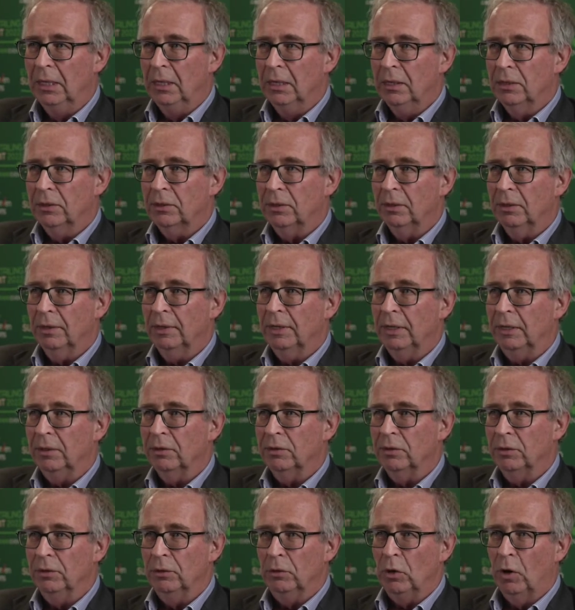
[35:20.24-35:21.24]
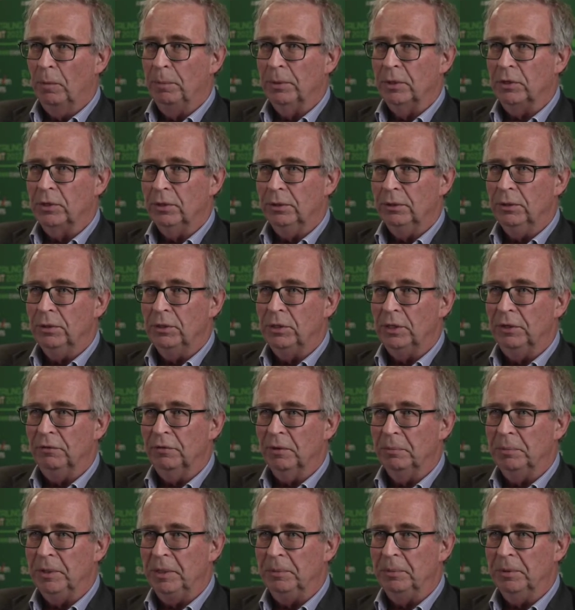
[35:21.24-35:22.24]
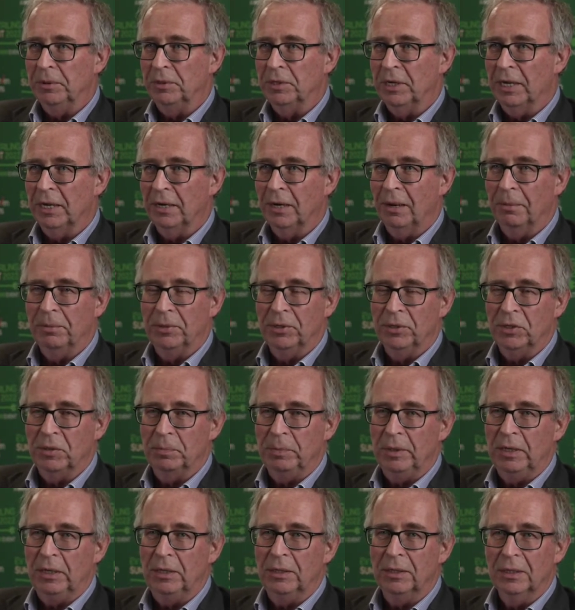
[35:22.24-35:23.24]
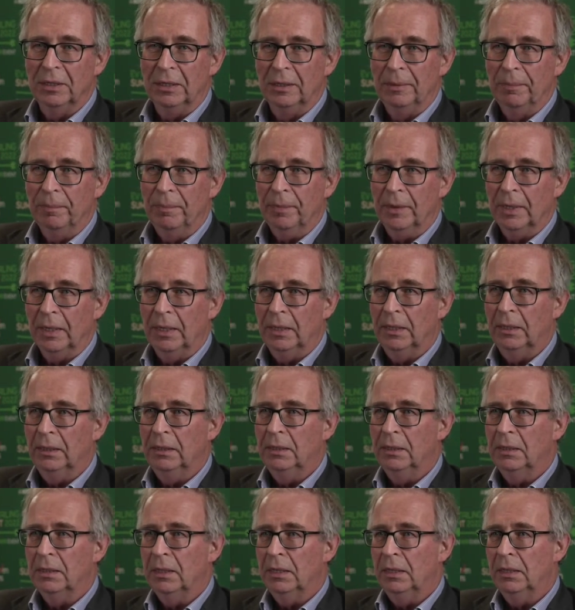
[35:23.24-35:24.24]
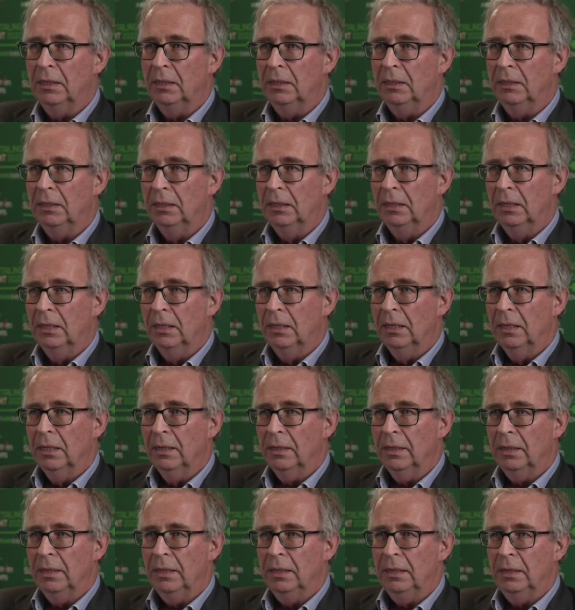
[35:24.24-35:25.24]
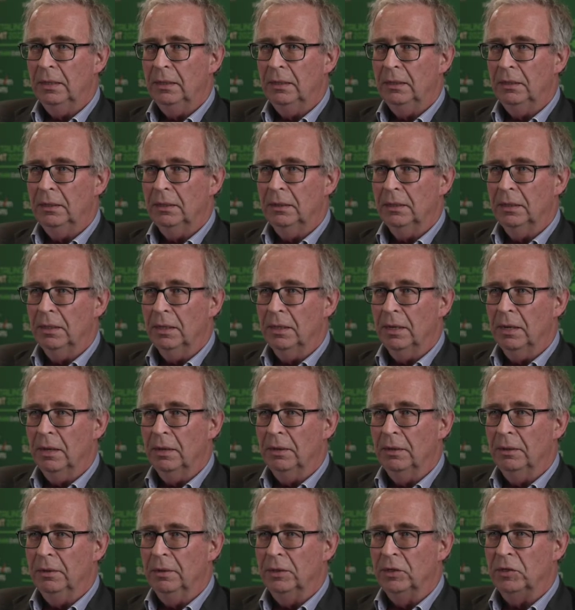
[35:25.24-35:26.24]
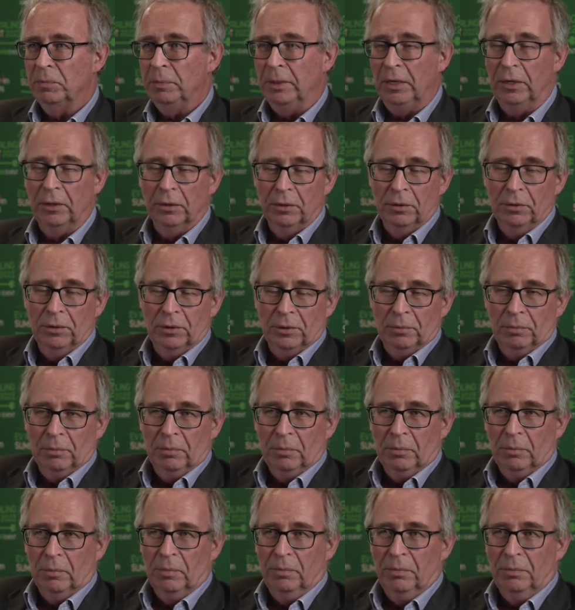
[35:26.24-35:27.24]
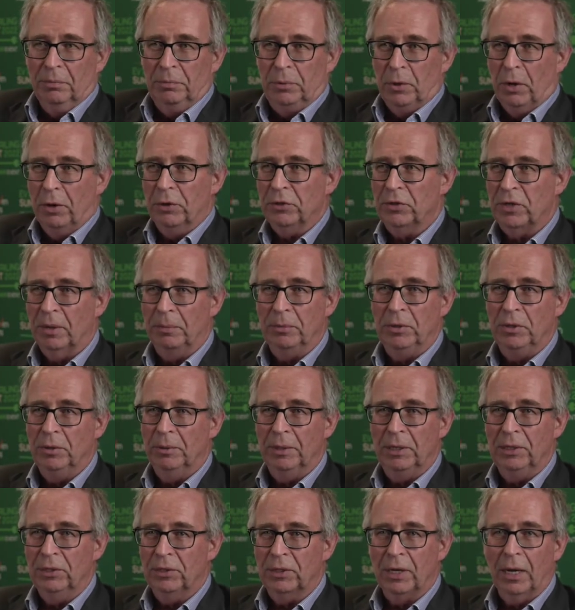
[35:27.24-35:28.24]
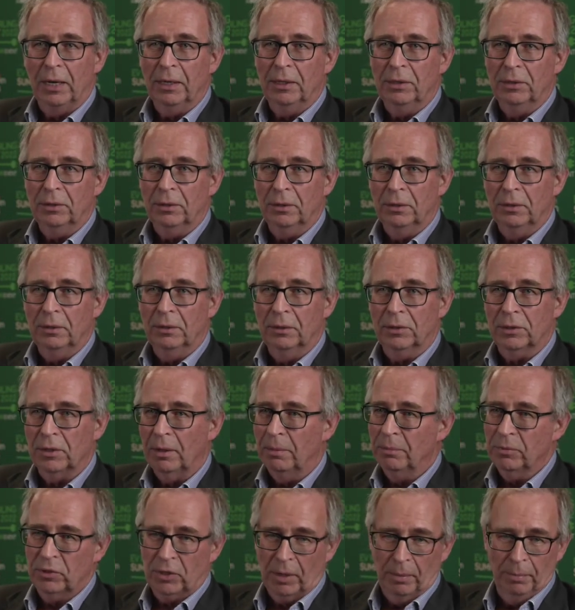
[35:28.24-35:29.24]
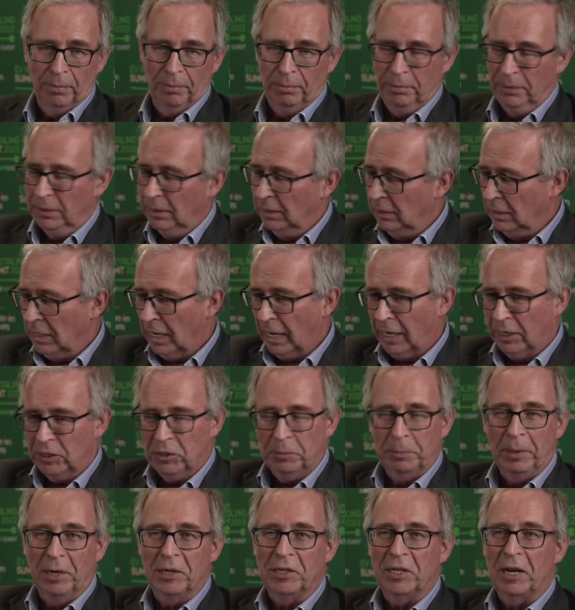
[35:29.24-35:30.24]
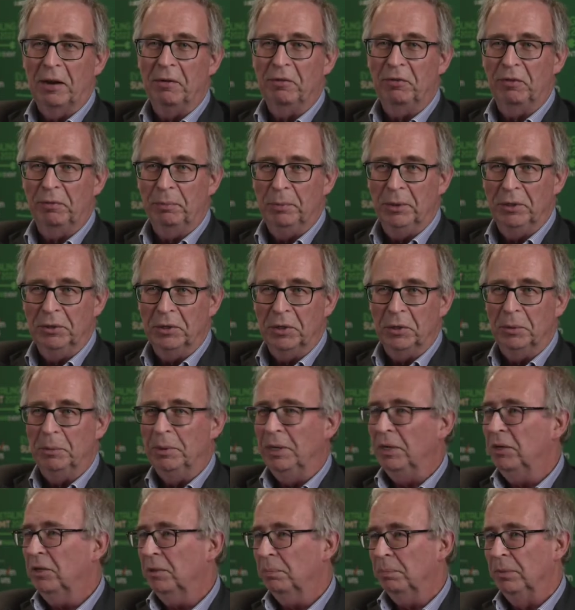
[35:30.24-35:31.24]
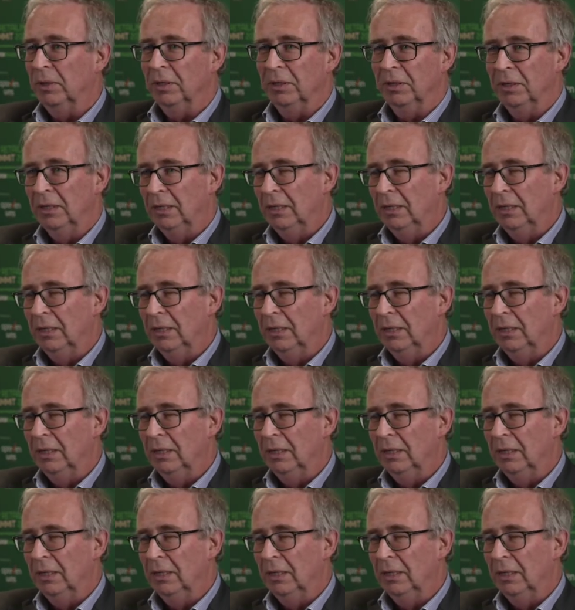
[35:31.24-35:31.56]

So I think it's a good opportunity for people to get up to speed. And the speakers brought some new insights, some aspects I was familiar with, but